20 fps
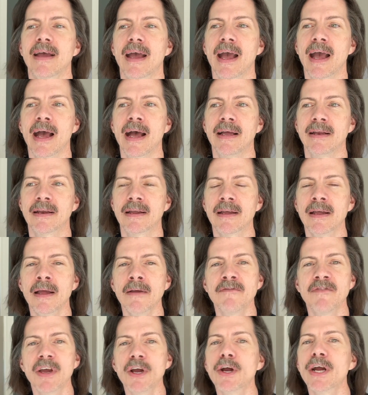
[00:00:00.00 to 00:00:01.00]
And
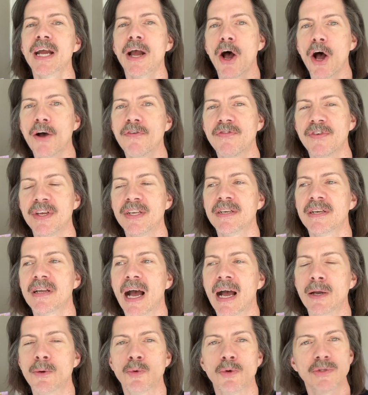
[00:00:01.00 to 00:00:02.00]
very often
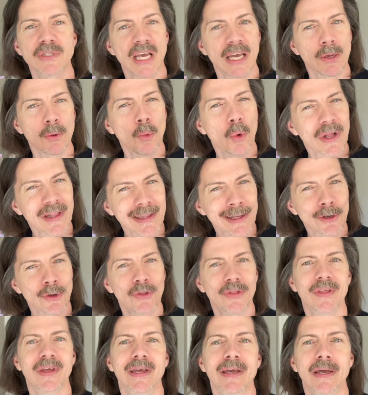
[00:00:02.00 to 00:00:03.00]
I will take one little
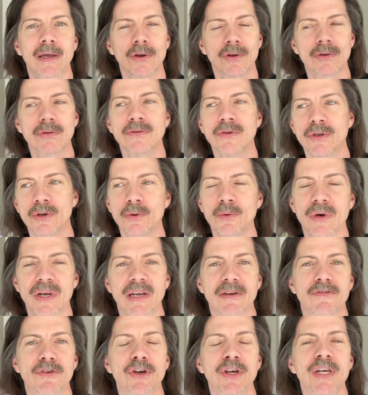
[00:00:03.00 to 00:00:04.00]
thing or, you know,
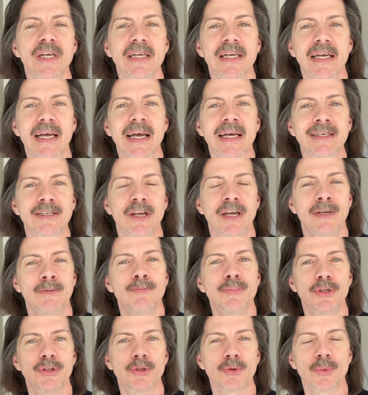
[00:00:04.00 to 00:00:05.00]
whatever, and,
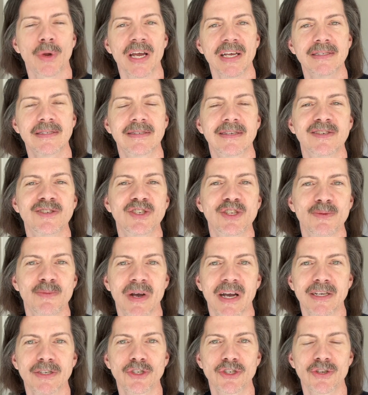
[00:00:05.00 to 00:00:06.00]
and put the rest into
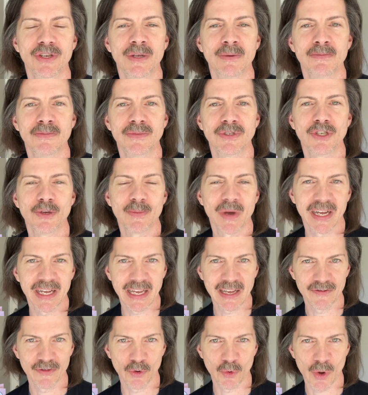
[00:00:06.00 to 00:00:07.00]
my, into my
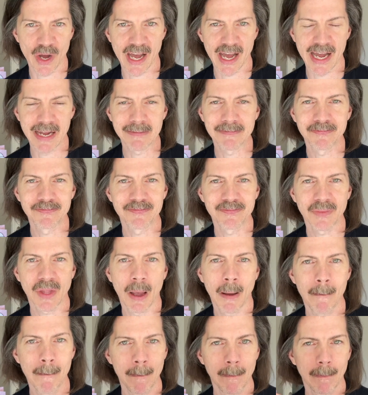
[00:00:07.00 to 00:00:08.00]
giveaway
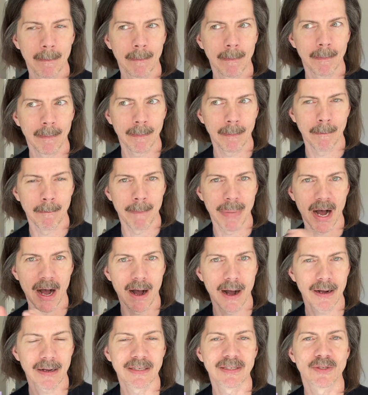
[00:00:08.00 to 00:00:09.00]

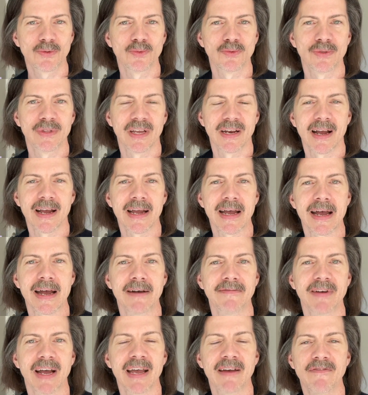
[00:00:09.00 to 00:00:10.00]
box that I
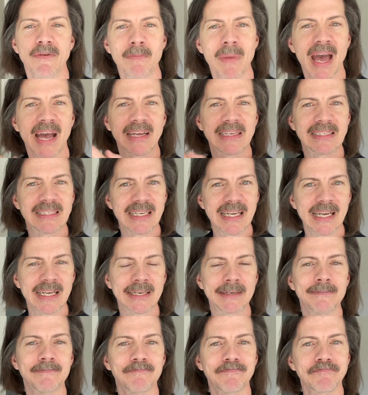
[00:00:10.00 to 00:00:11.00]
have. I have a
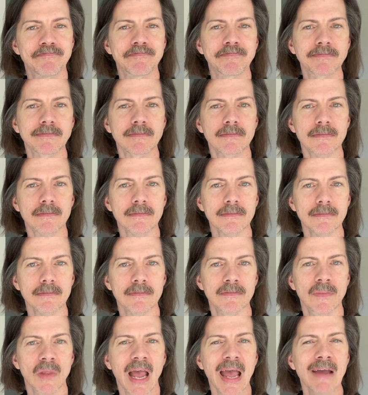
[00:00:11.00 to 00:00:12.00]
magazine.
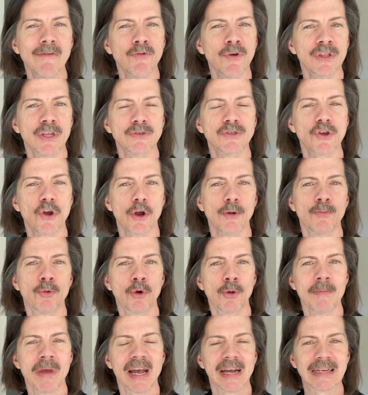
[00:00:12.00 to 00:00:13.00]
I have one of those
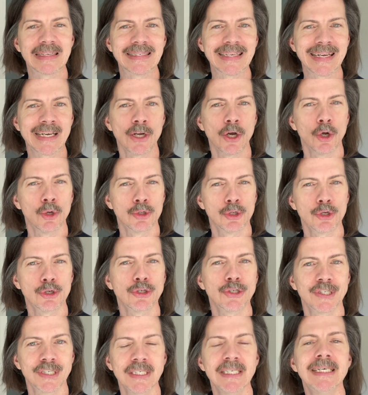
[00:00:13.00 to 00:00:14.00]
cardboard magazine
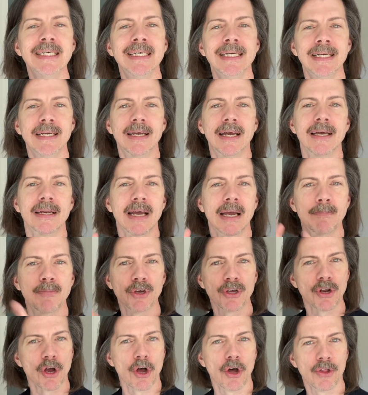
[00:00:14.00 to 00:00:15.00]
holders and I
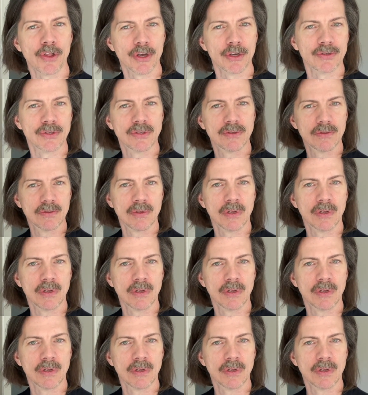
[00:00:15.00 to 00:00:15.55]
put all those.